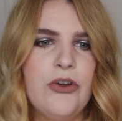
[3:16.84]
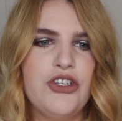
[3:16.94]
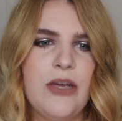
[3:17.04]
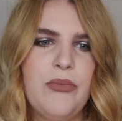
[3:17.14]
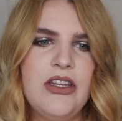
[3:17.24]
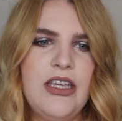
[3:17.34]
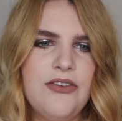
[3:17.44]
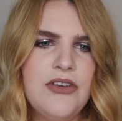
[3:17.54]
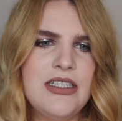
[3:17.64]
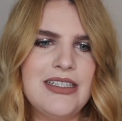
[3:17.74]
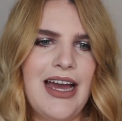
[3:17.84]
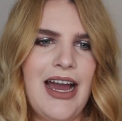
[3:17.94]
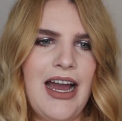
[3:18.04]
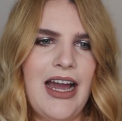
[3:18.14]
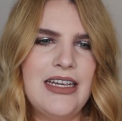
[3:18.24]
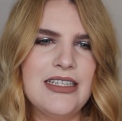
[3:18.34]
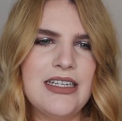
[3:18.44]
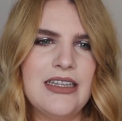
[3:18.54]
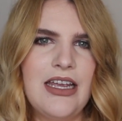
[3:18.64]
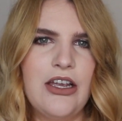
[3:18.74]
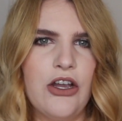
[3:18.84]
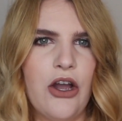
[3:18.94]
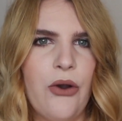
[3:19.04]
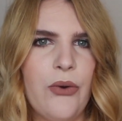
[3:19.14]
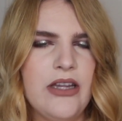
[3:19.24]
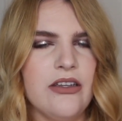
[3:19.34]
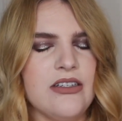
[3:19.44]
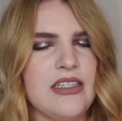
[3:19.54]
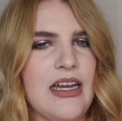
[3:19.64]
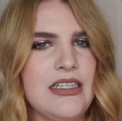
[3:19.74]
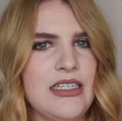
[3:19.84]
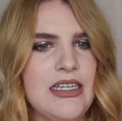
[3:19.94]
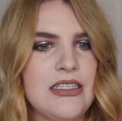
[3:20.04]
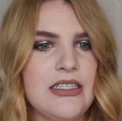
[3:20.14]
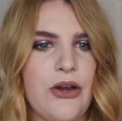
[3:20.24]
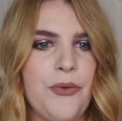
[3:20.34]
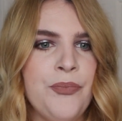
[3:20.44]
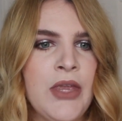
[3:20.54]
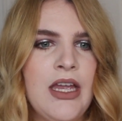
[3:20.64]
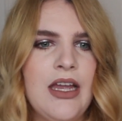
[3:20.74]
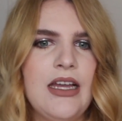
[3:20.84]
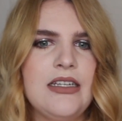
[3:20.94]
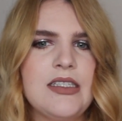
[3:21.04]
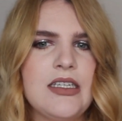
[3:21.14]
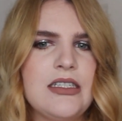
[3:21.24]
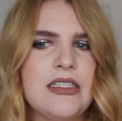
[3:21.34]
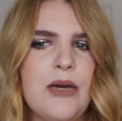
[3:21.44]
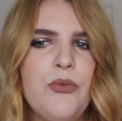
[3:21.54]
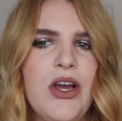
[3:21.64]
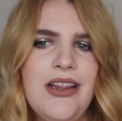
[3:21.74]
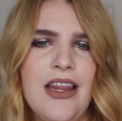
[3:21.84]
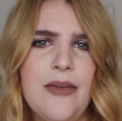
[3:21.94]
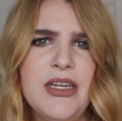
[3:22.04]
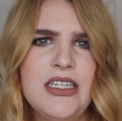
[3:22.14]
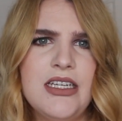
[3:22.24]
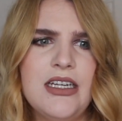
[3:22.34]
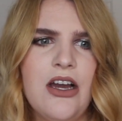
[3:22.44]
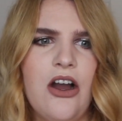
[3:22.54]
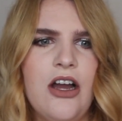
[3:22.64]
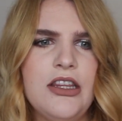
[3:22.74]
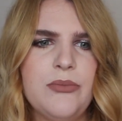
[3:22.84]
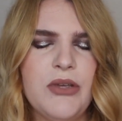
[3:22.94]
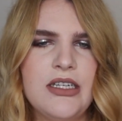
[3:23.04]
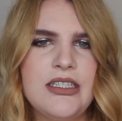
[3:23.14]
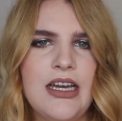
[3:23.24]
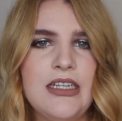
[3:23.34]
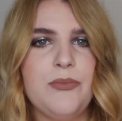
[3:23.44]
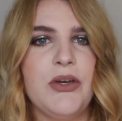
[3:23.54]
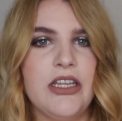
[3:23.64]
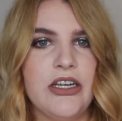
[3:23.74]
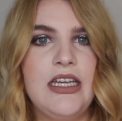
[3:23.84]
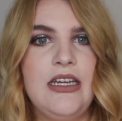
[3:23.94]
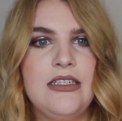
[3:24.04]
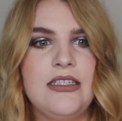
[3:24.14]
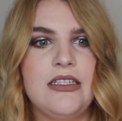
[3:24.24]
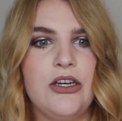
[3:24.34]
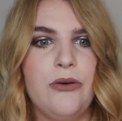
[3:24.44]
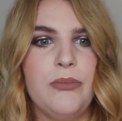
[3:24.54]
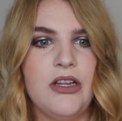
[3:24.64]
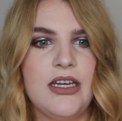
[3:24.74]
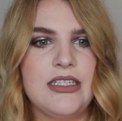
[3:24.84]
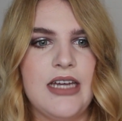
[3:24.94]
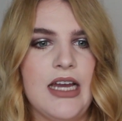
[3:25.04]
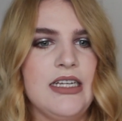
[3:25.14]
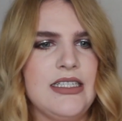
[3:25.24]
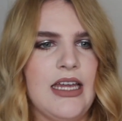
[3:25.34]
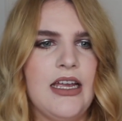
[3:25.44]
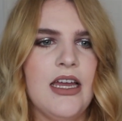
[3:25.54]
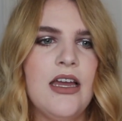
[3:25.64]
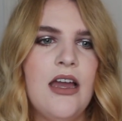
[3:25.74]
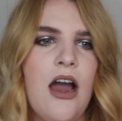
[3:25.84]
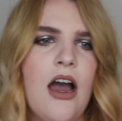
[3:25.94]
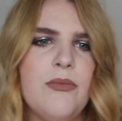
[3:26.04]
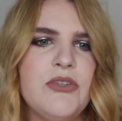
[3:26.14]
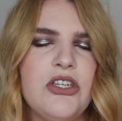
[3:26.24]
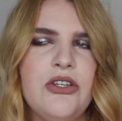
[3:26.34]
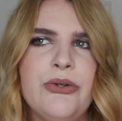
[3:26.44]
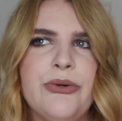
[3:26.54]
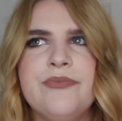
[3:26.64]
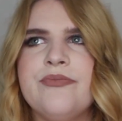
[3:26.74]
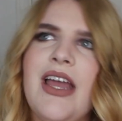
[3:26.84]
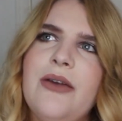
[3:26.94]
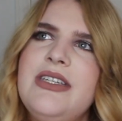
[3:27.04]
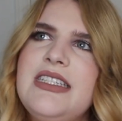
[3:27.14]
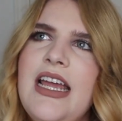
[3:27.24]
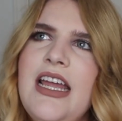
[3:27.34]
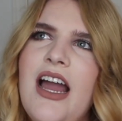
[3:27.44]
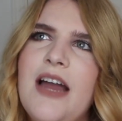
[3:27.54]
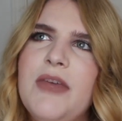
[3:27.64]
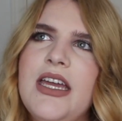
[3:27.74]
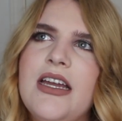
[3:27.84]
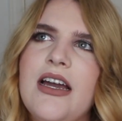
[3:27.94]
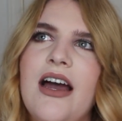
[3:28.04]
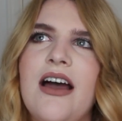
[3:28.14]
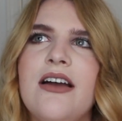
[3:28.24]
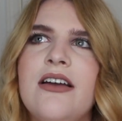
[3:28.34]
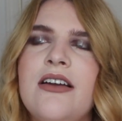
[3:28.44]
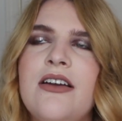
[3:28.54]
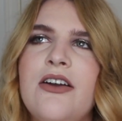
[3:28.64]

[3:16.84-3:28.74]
which I believe is the highest that they go in their sizing so it's somewhat limited on the plus size, but there is still plus size like up to, I would say I'm like a